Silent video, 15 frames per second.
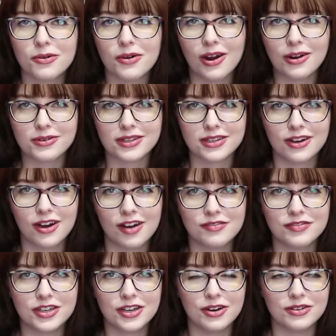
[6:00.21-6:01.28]
wrong with a
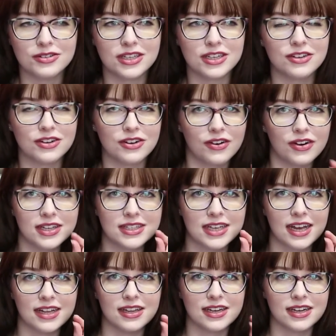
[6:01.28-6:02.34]
coffee cozy. You can always
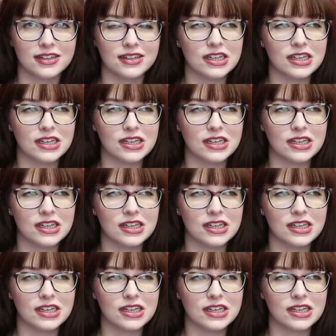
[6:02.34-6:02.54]
add like a